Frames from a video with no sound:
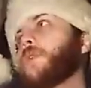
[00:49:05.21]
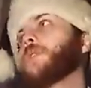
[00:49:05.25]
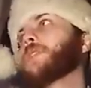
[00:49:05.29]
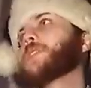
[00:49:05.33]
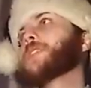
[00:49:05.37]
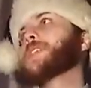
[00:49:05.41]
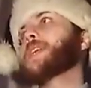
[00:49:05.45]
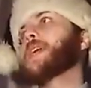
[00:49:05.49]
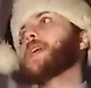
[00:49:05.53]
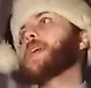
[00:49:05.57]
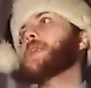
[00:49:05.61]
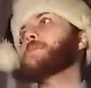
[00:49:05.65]
all
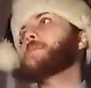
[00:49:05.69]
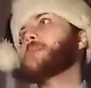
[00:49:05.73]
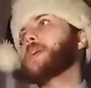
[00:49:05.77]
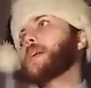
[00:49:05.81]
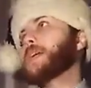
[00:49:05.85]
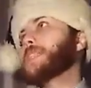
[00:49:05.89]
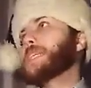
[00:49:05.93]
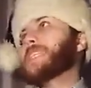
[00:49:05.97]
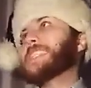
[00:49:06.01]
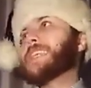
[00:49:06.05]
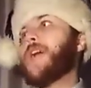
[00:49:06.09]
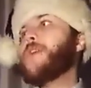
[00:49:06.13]
seen
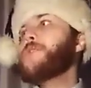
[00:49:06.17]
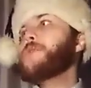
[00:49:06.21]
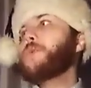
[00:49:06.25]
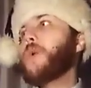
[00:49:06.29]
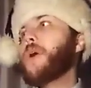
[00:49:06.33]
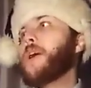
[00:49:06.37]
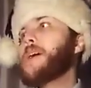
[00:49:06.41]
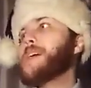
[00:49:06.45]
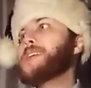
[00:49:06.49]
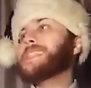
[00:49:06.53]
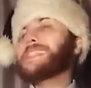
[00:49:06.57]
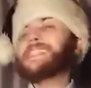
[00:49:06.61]
because his own
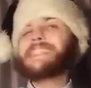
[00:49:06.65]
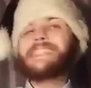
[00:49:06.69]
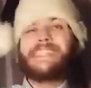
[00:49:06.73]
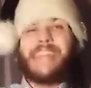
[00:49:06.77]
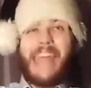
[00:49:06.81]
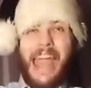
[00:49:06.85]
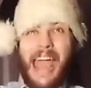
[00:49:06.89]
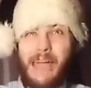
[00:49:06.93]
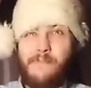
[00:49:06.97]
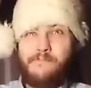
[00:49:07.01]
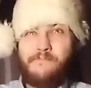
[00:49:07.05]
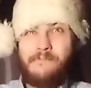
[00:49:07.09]
words
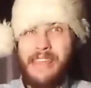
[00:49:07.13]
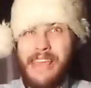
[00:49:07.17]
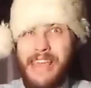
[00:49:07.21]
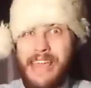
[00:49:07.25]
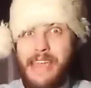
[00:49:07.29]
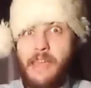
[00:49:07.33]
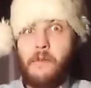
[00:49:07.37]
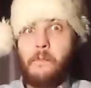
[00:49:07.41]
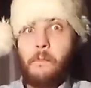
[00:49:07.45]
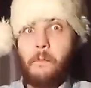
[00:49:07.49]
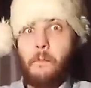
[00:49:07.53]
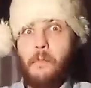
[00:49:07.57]
damn
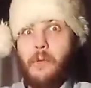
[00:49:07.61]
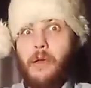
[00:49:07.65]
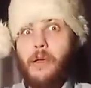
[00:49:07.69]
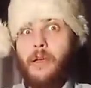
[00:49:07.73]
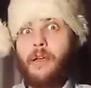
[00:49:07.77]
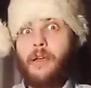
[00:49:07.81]
him.